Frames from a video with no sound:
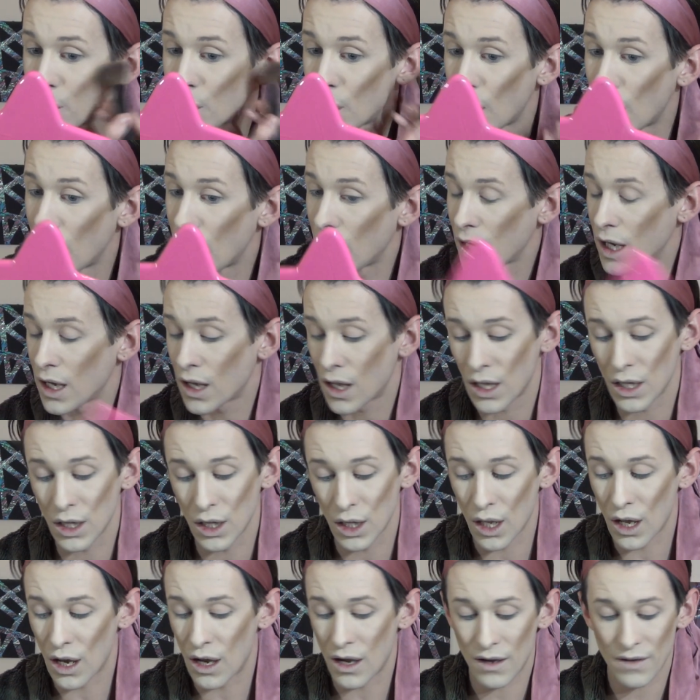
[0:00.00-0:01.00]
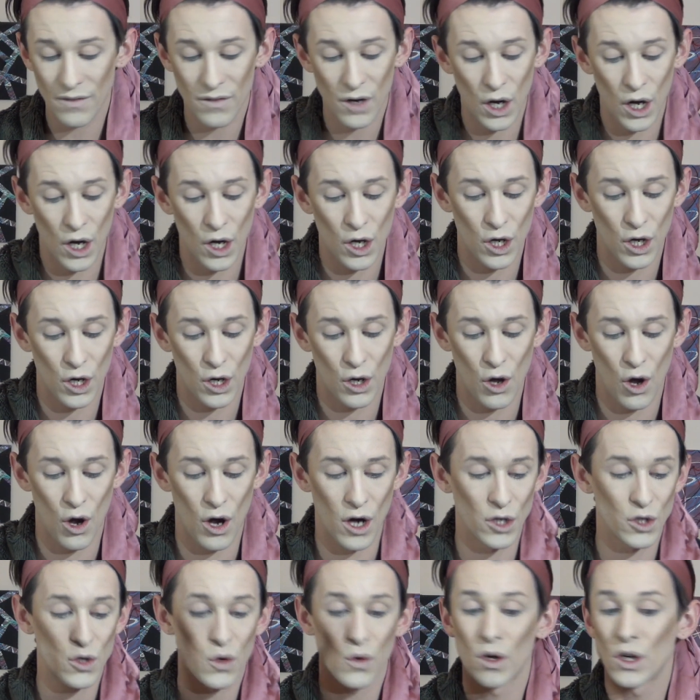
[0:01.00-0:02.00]
I love a good
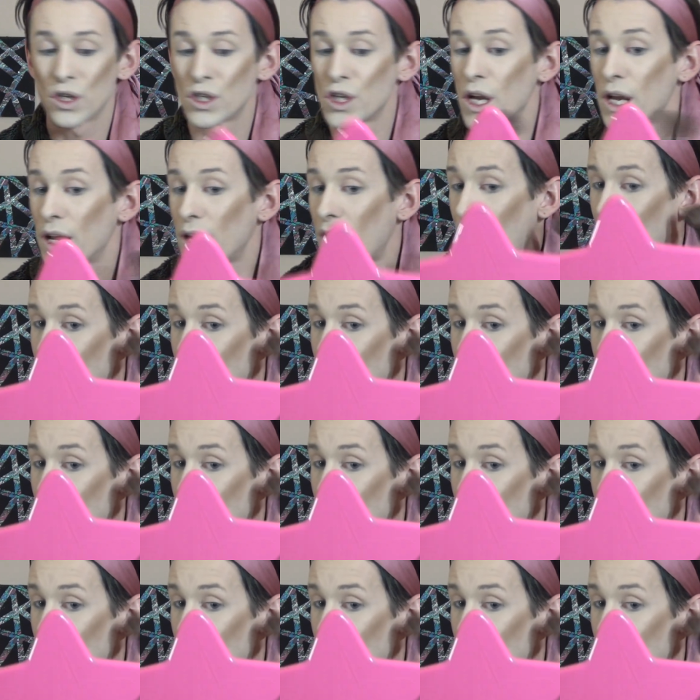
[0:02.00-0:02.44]
contour shade.